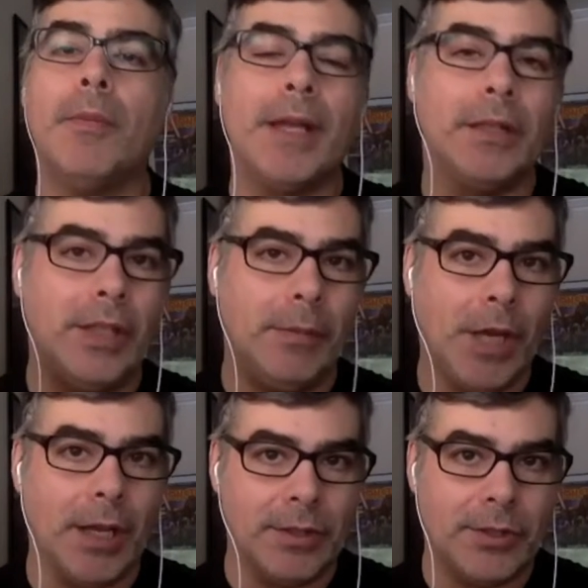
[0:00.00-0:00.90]
about the deep
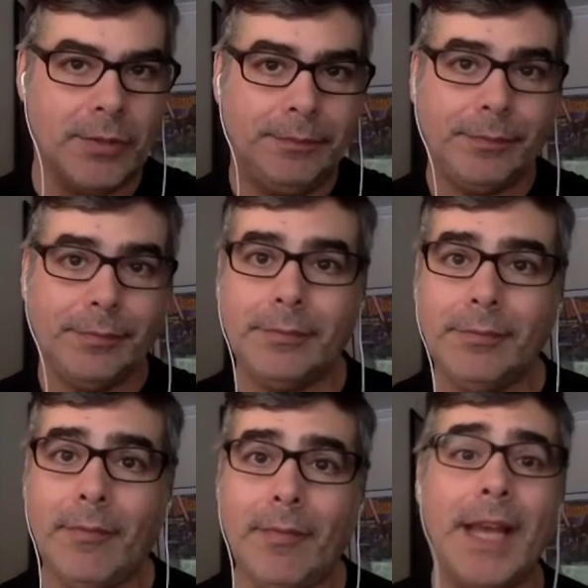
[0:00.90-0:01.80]
cuts
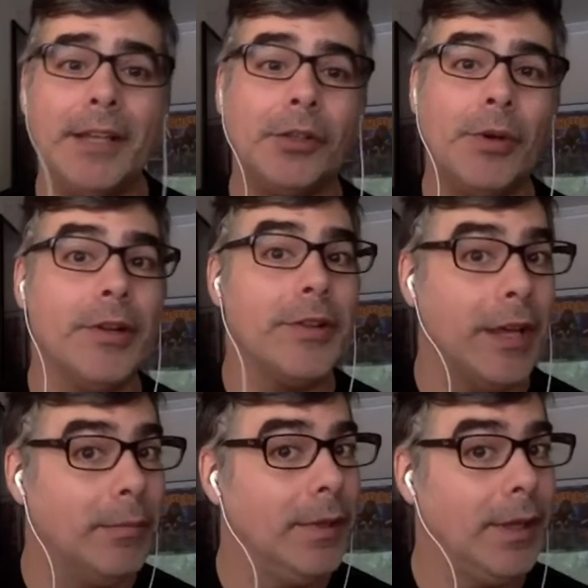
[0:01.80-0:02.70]
and grill
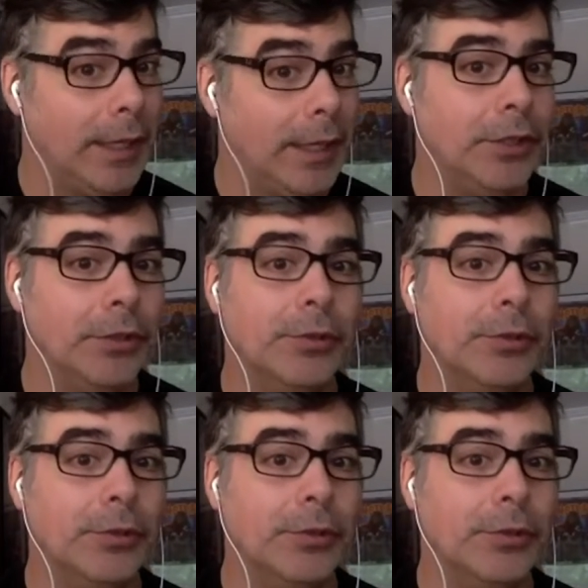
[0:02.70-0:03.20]
them like